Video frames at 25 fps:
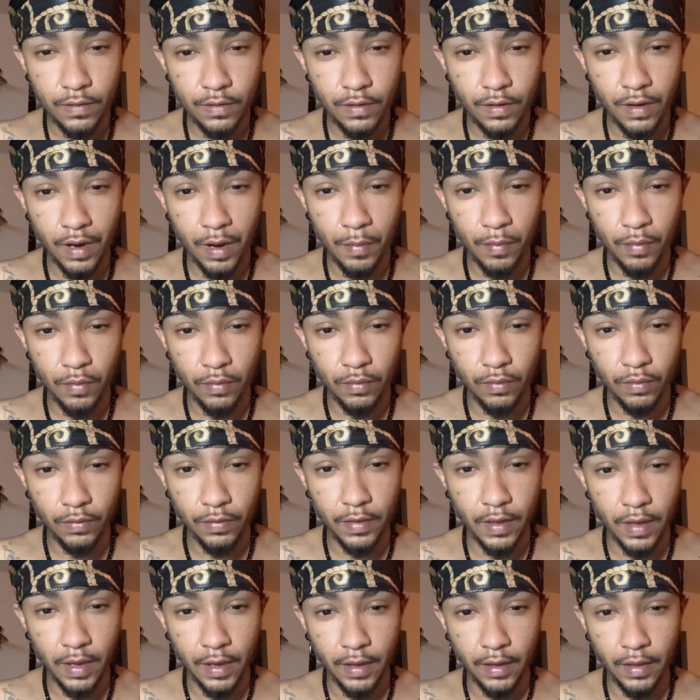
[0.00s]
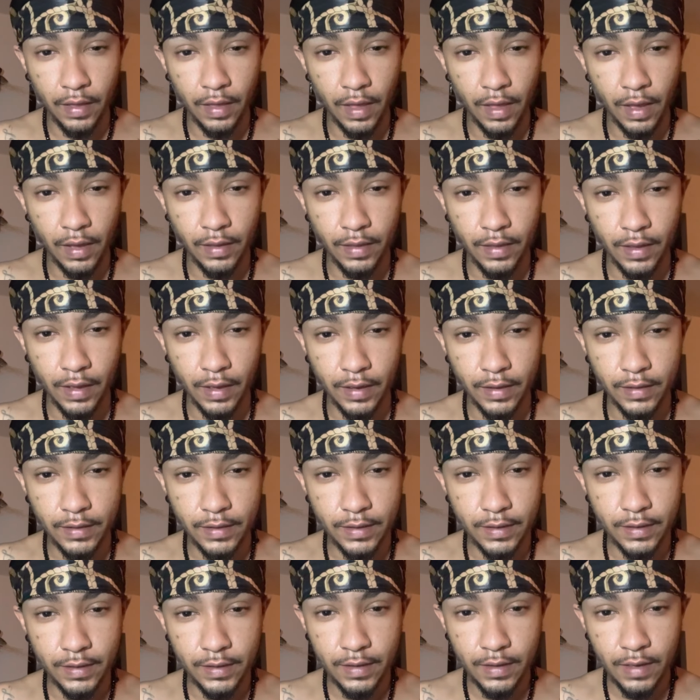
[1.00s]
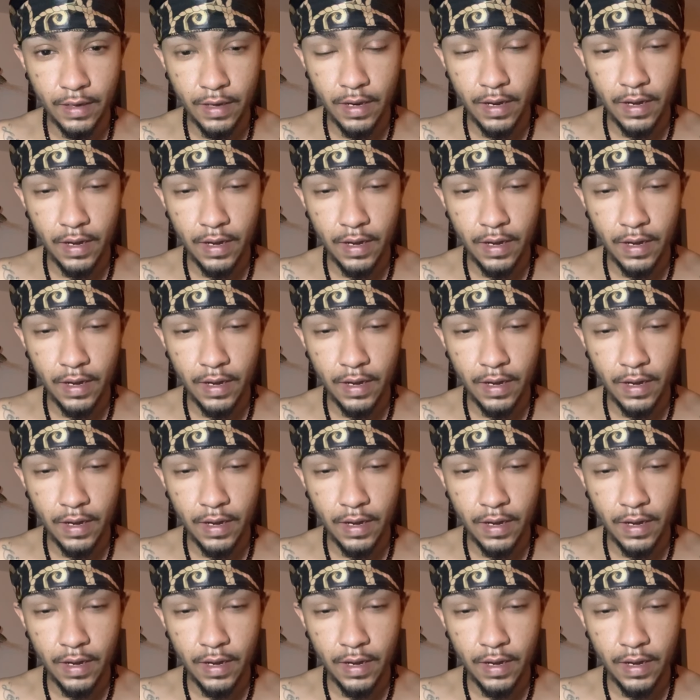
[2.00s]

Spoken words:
nipple thing like this,